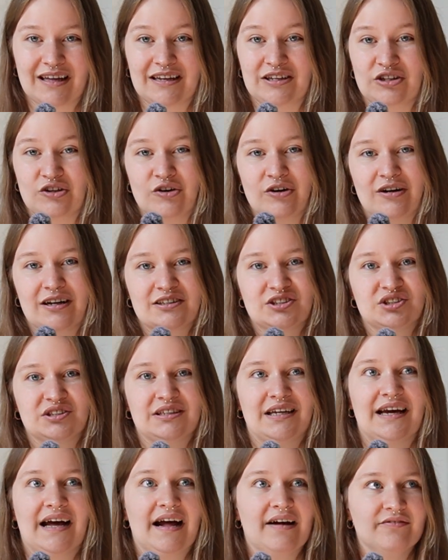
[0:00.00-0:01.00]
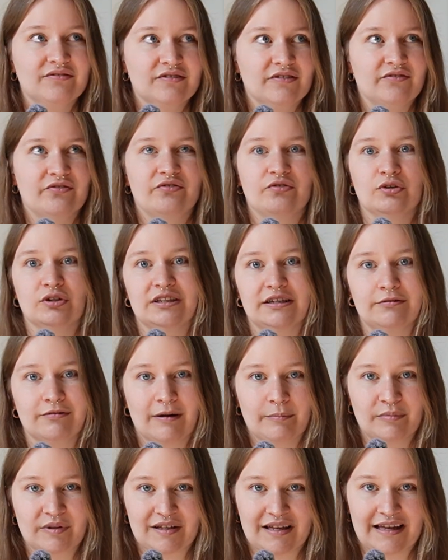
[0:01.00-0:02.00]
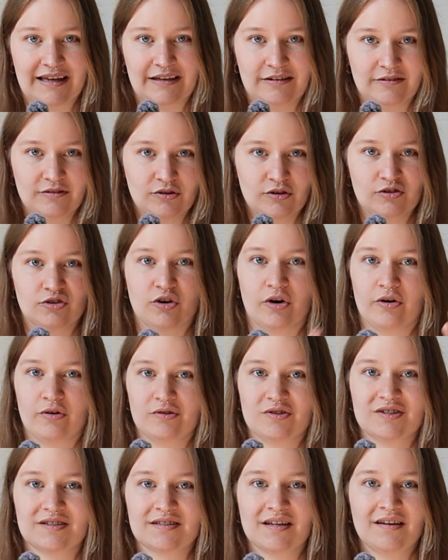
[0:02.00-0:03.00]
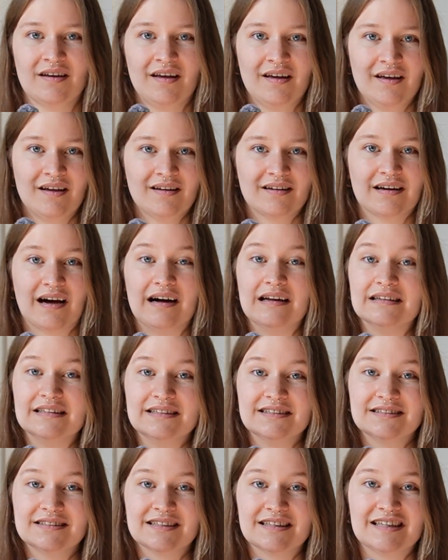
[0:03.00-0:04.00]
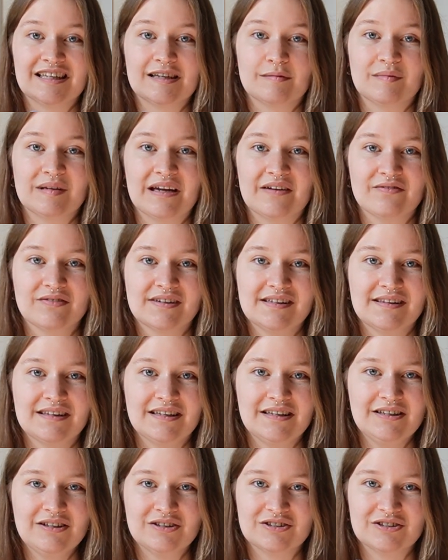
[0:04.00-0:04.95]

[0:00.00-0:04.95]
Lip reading: and you don't actually have to fully replicate your dog's color scheme and everything.